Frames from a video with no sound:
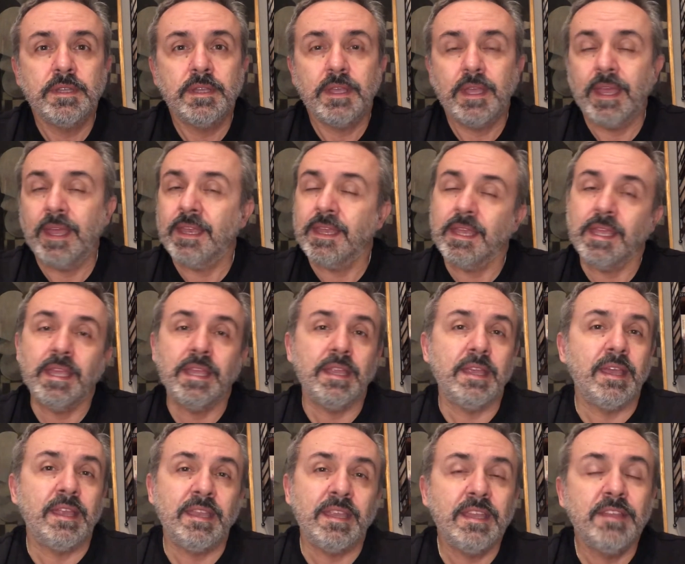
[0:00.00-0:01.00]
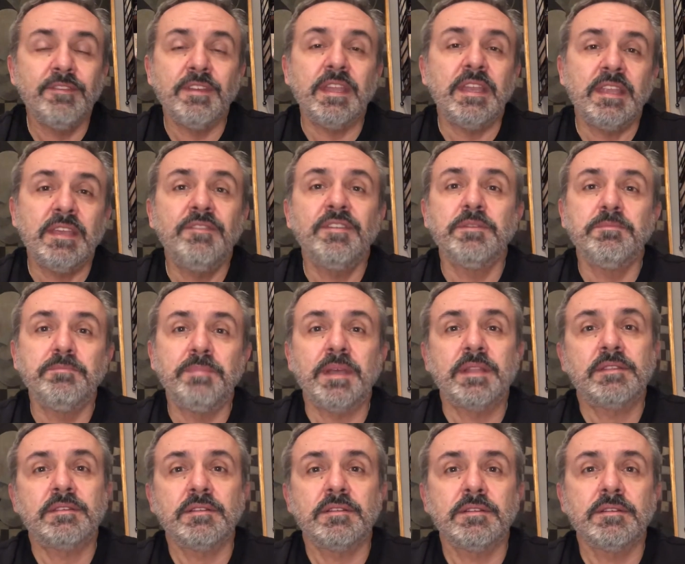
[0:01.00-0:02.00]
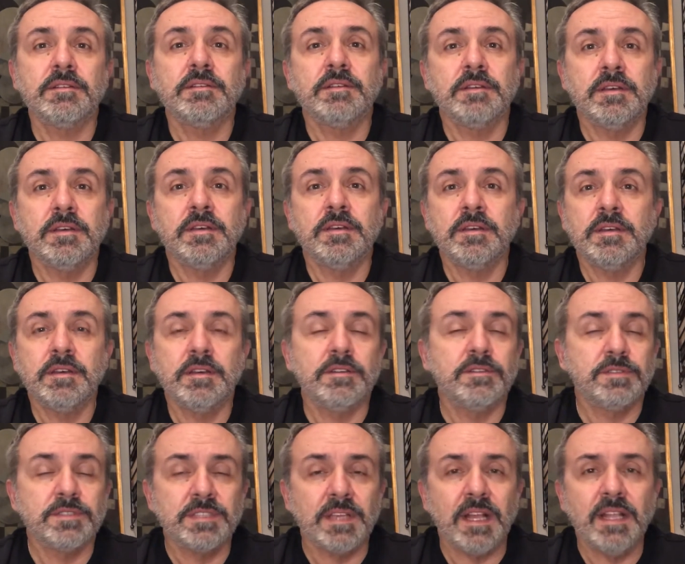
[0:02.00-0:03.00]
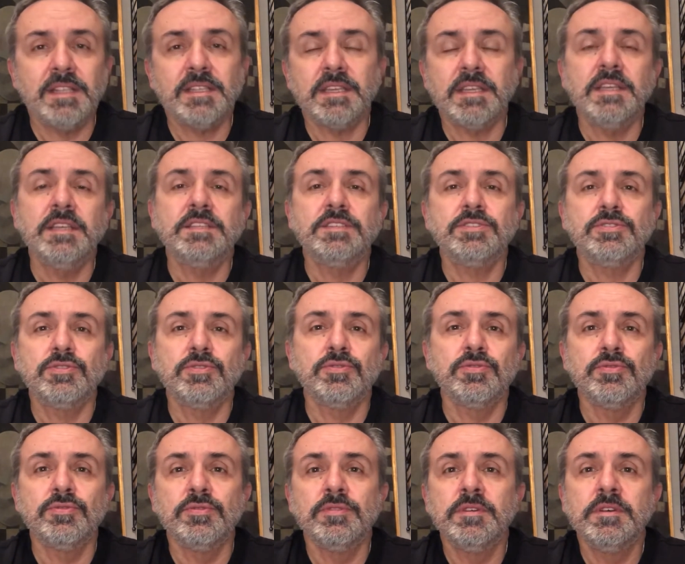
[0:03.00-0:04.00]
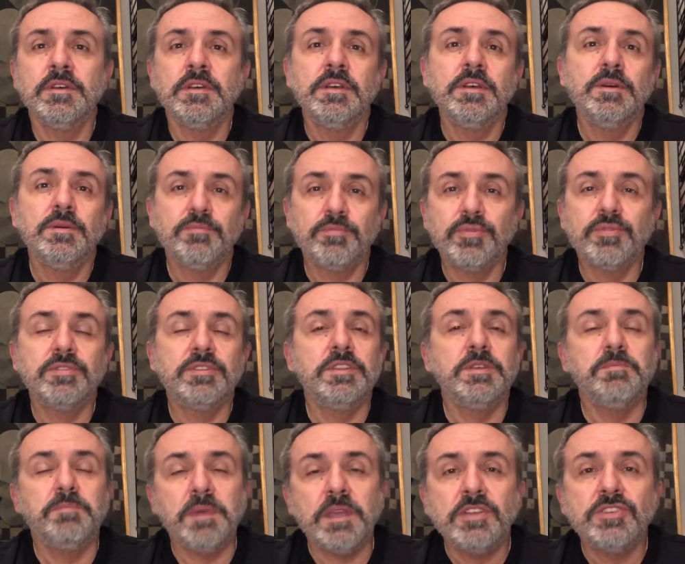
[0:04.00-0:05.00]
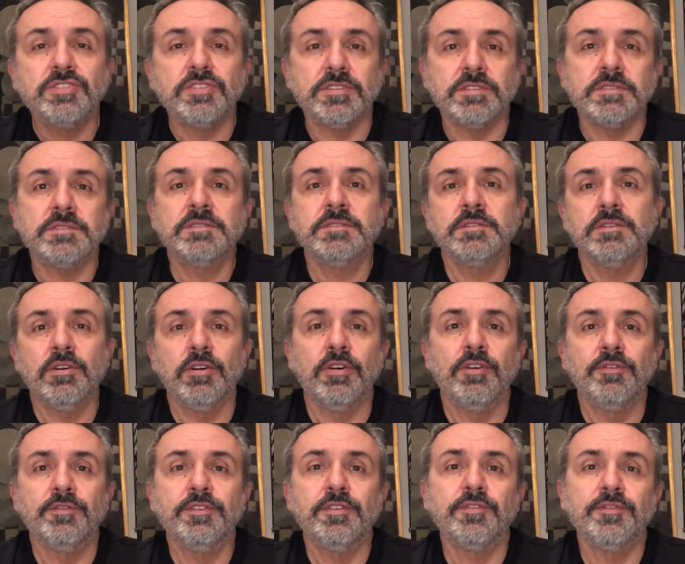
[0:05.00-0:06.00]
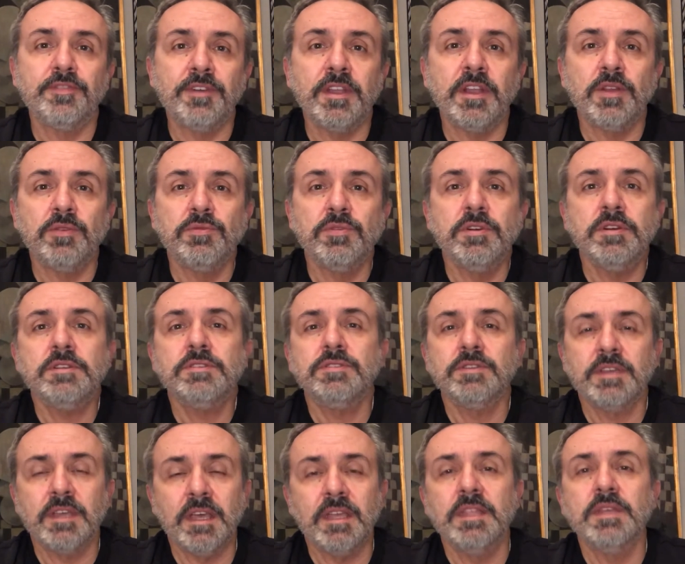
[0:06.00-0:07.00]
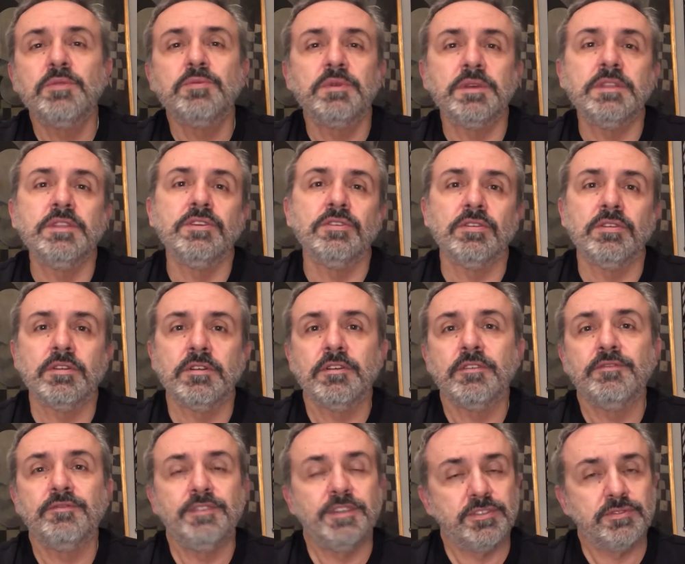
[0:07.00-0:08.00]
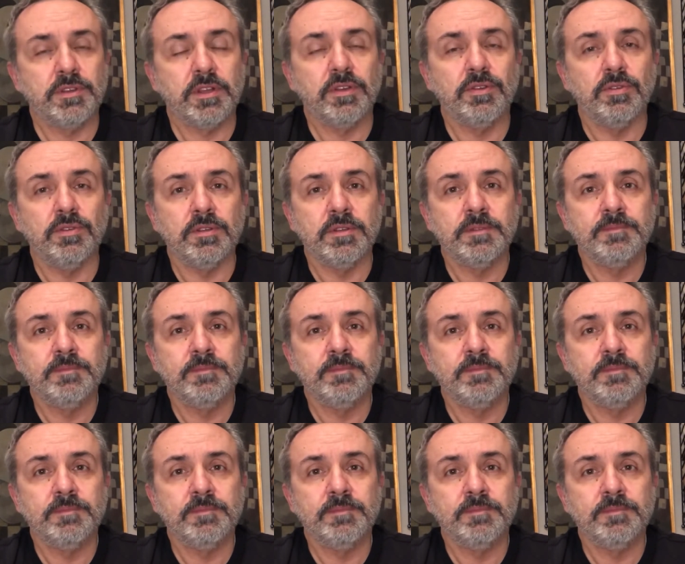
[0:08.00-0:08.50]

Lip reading: And an even better result is to put the pictures of your final work together with your visual goal.